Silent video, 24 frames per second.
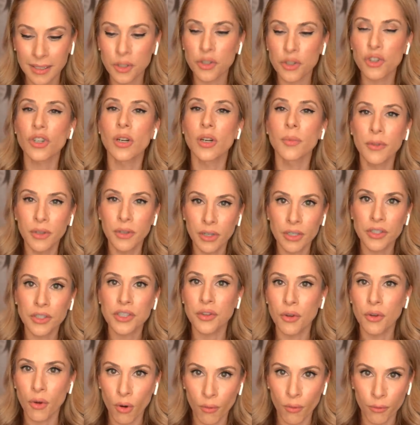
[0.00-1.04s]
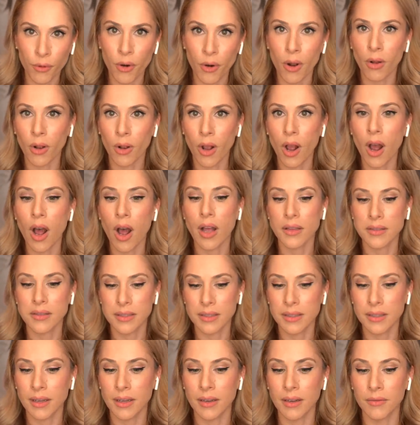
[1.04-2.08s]
contributed to the overall
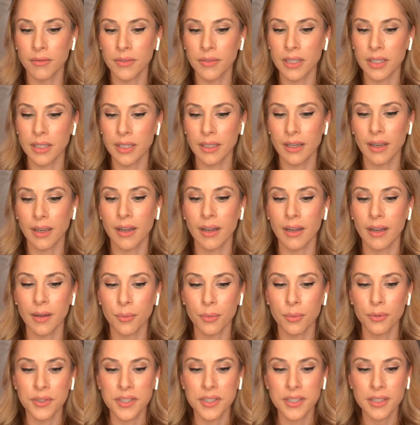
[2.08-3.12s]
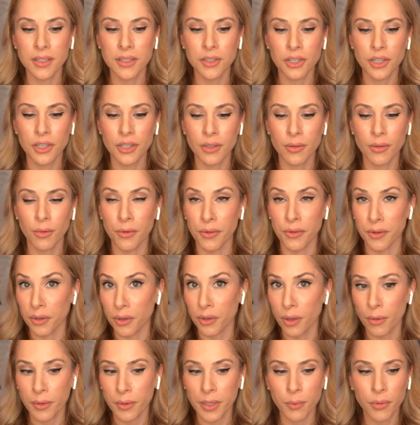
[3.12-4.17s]
cost of the uh, procedure or the
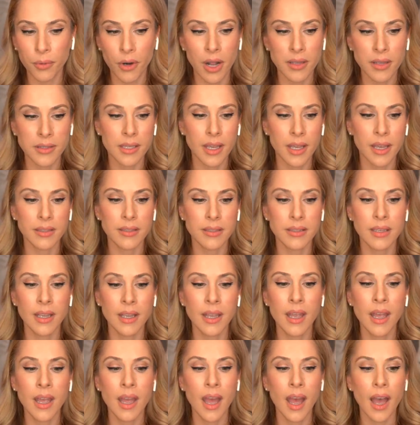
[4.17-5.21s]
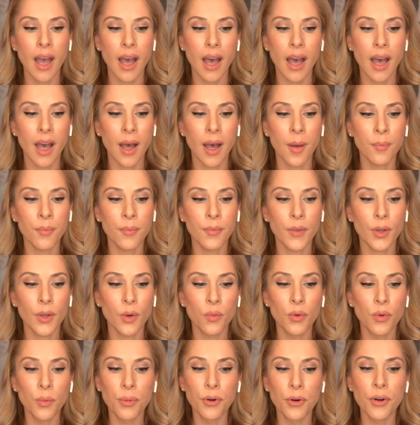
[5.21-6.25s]
cloning process. Um,
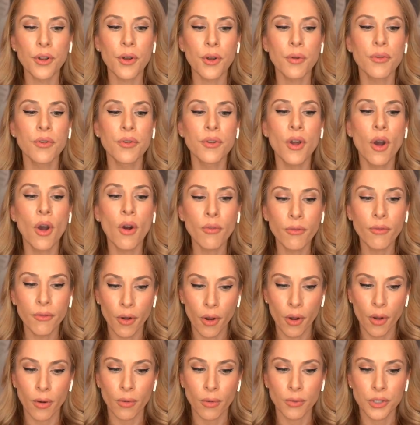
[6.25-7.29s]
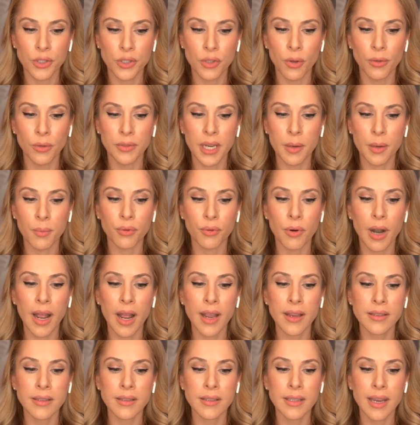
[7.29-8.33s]
Roberto Novo sold a
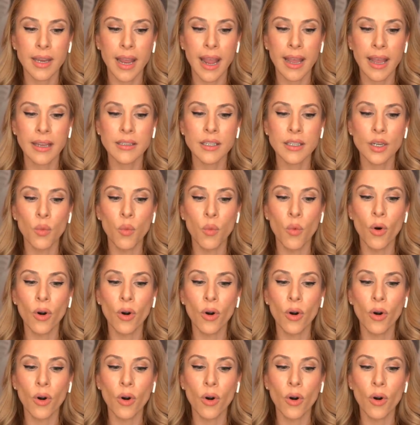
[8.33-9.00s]
prized Andy